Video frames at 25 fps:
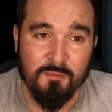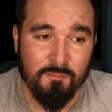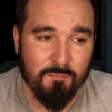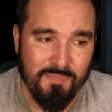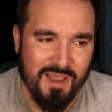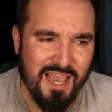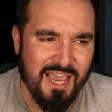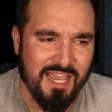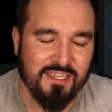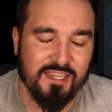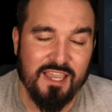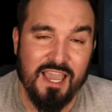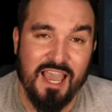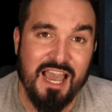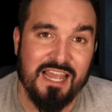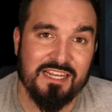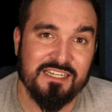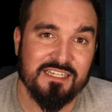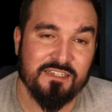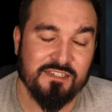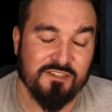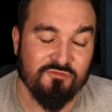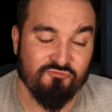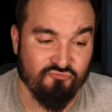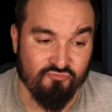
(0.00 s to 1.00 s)
bag
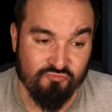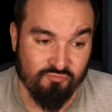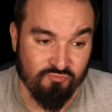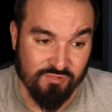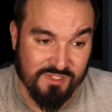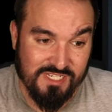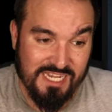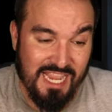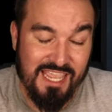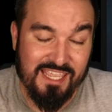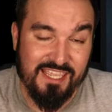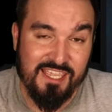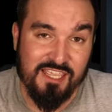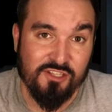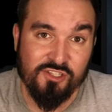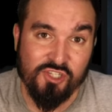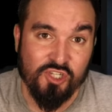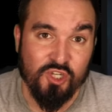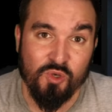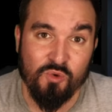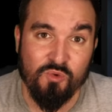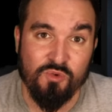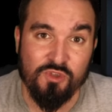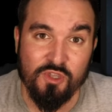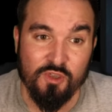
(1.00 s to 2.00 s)
and take it
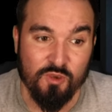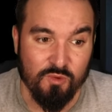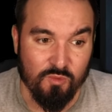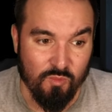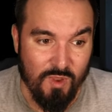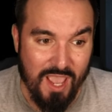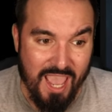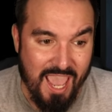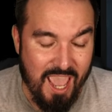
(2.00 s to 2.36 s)
to you.